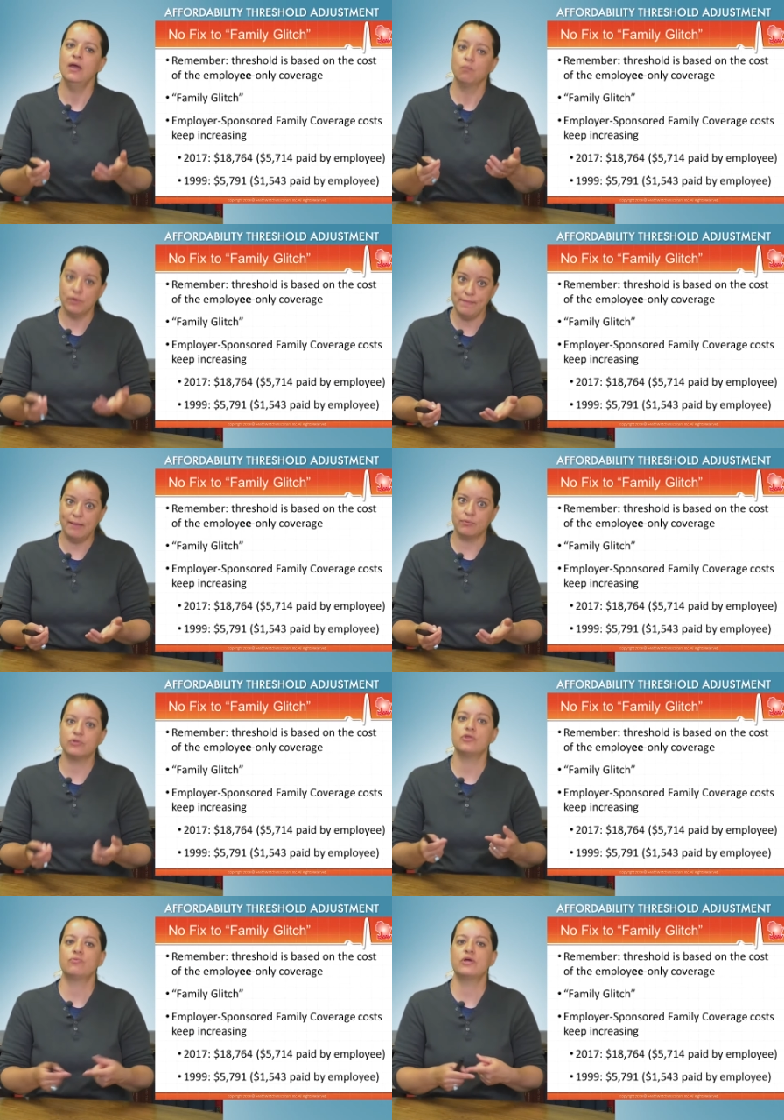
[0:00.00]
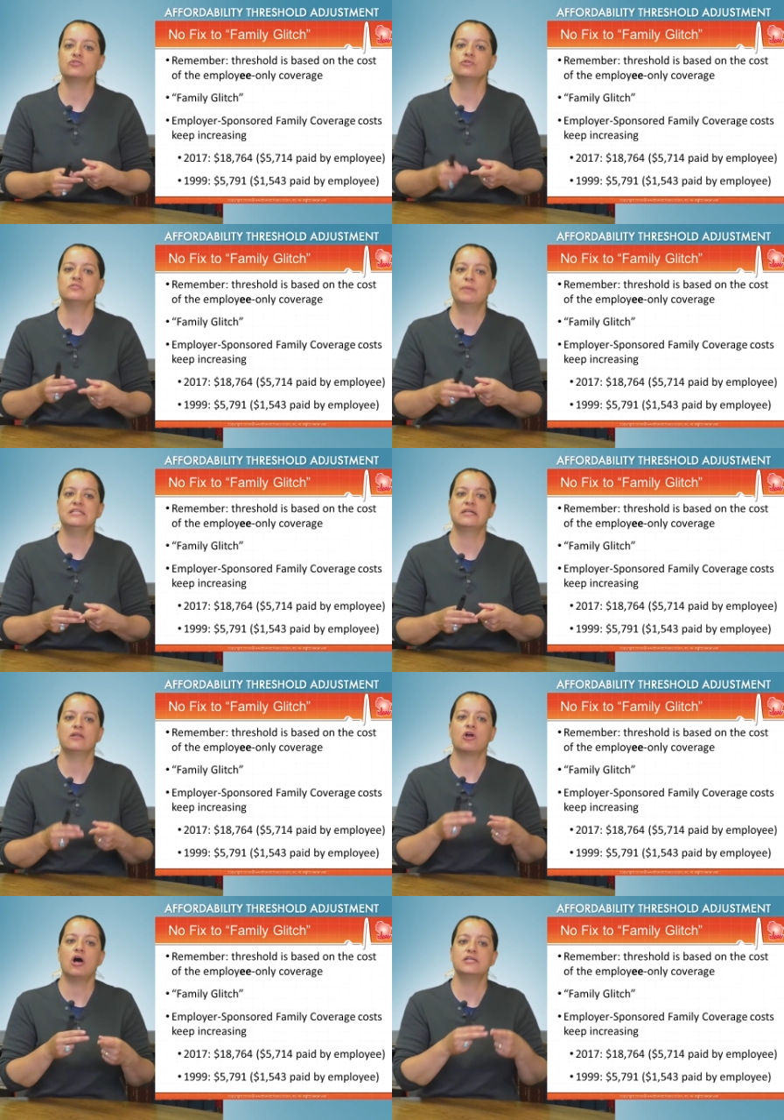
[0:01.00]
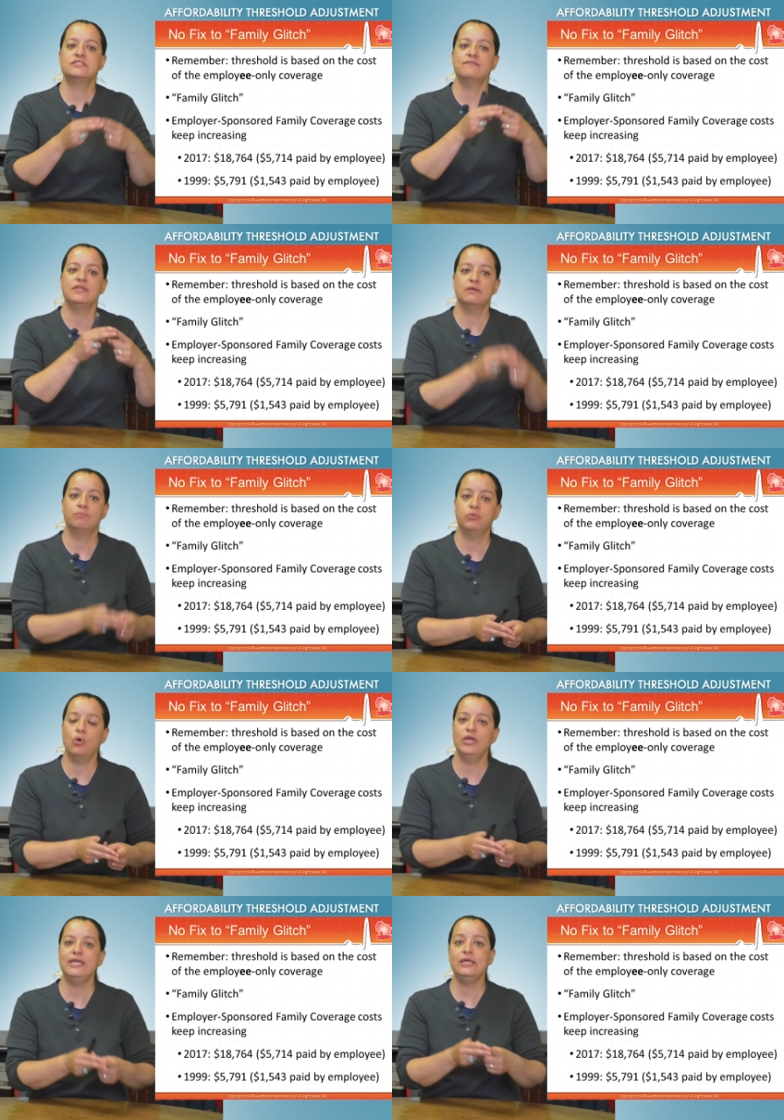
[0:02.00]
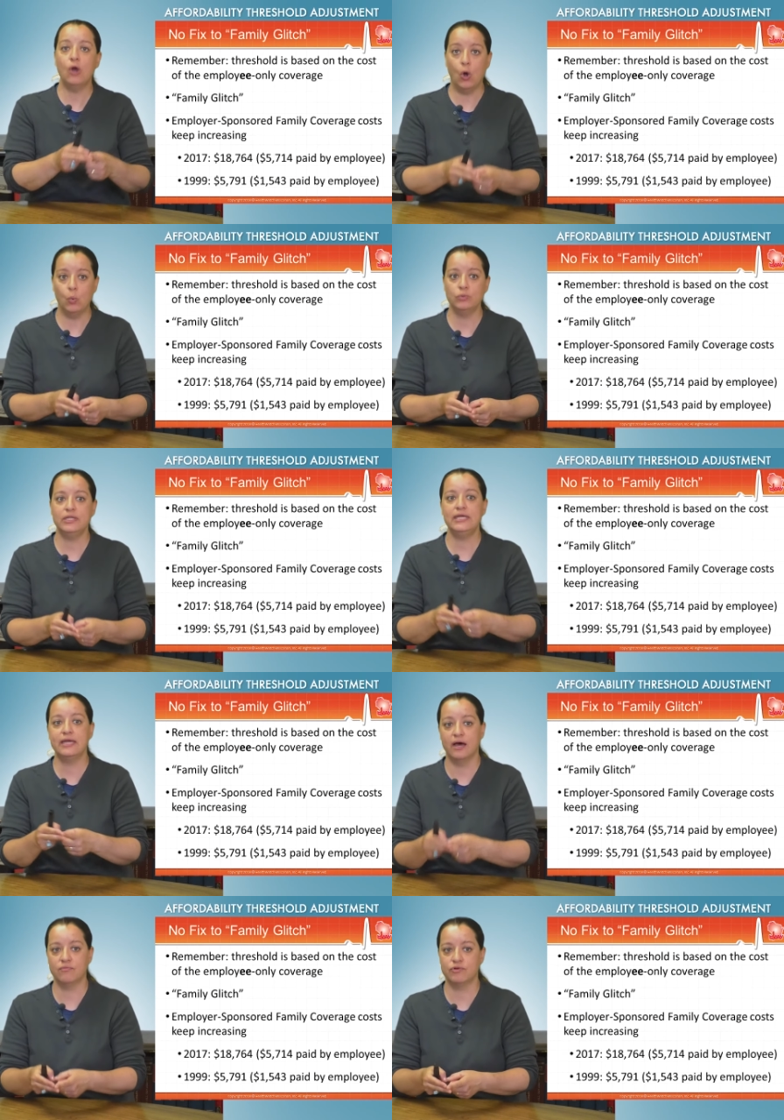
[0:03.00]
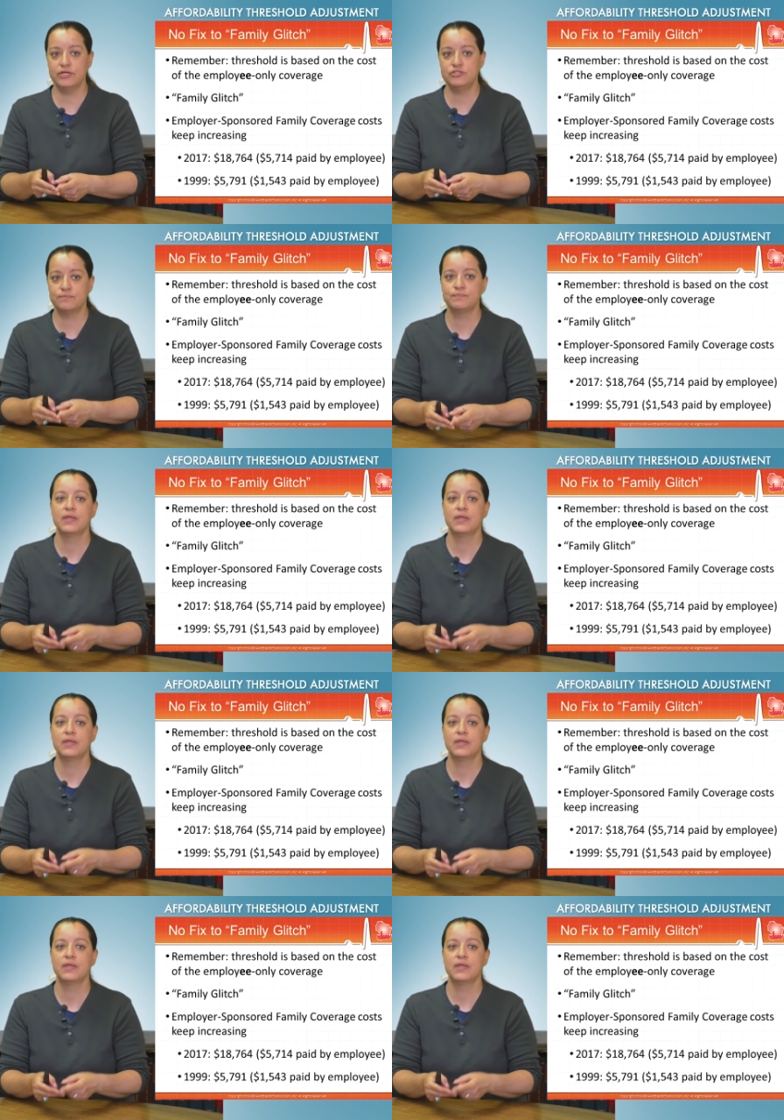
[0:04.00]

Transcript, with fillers: Remember, the threshold is based on the cost of the employee-only coverage,